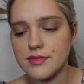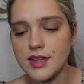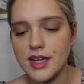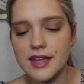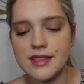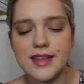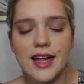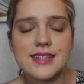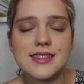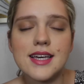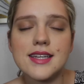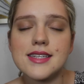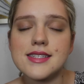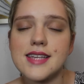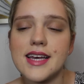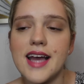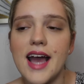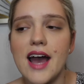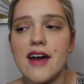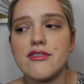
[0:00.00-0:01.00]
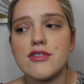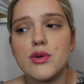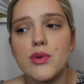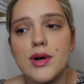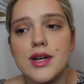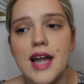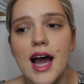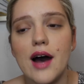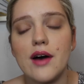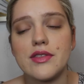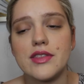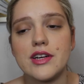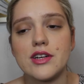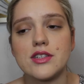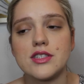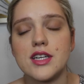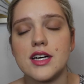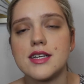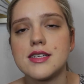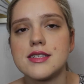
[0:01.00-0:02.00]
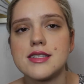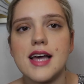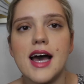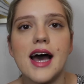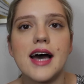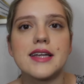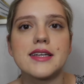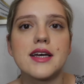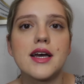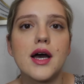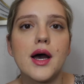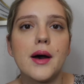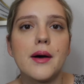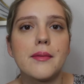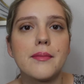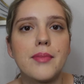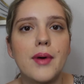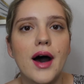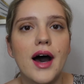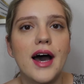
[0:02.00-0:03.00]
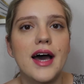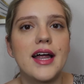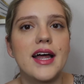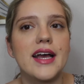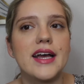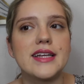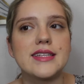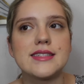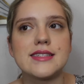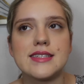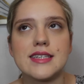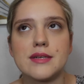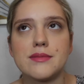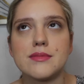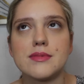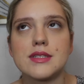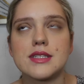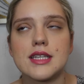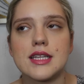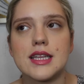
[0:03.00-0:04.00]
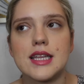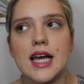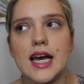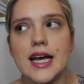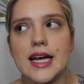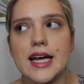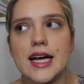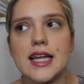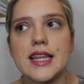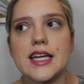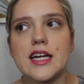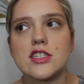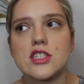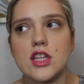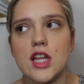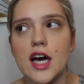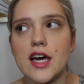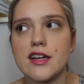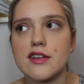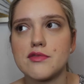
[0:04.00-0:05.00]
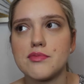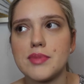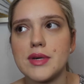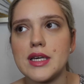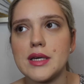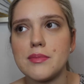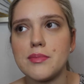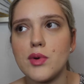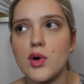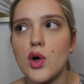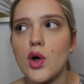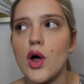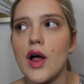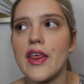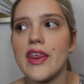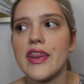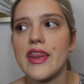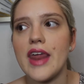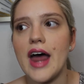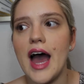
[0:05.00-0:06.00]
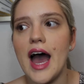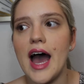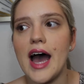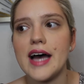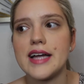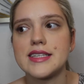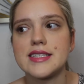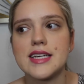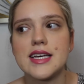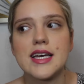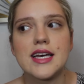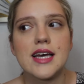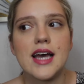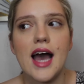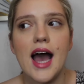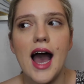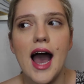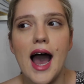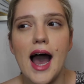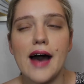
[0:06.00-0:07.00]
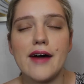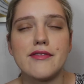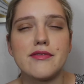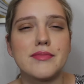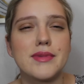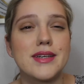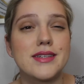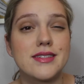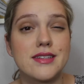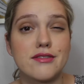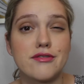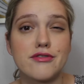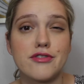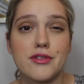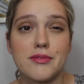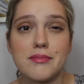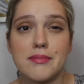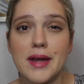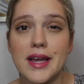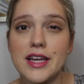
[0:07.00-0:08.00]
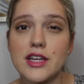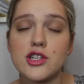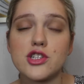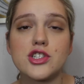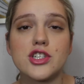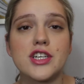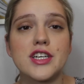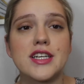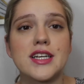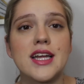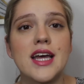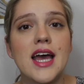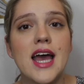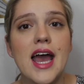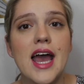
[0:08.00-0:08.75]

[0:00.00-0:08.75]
That's not to say everyone out there does that, but it seems like there's a lot of people that have misinformation